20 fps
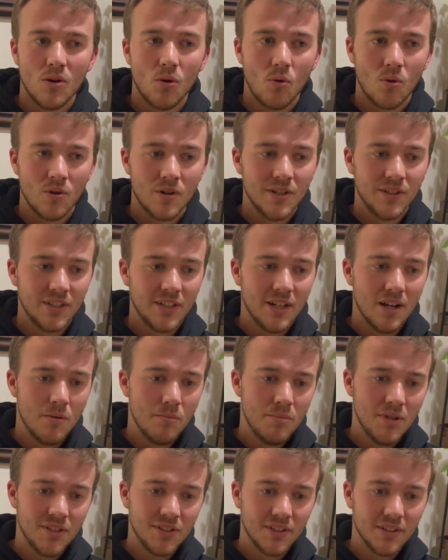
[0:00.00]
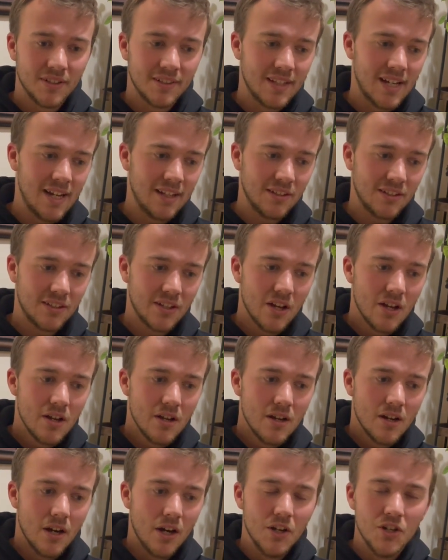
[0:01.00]
Or is it a business that's
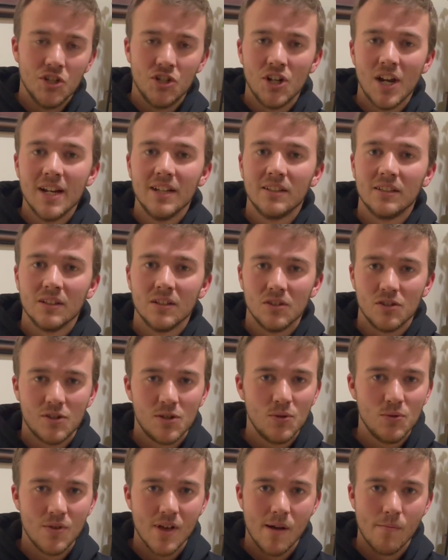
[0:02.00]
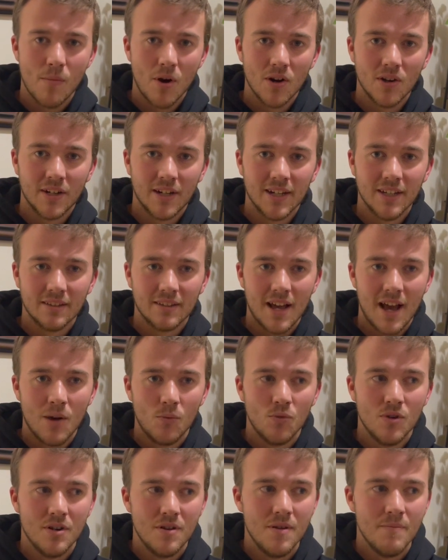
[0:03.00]
adjacent to that market that
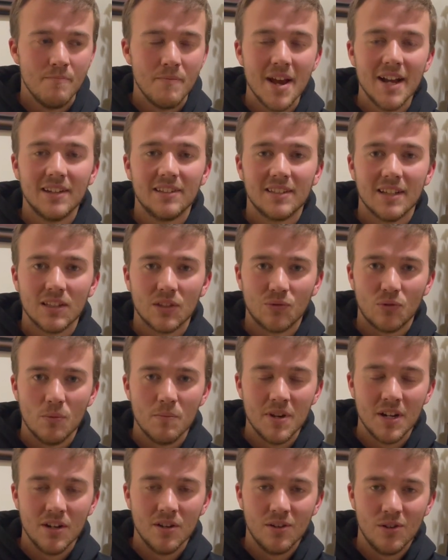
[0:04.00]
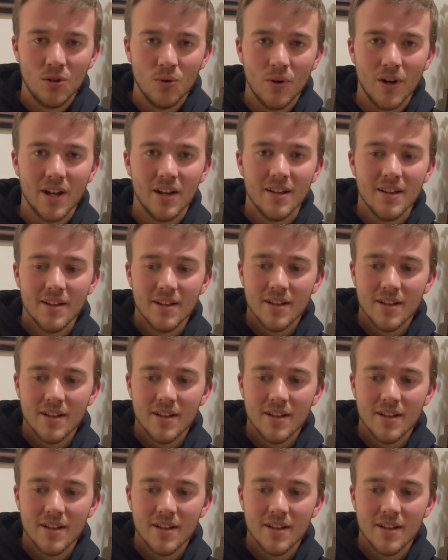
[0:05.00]
would make sense for me to do it?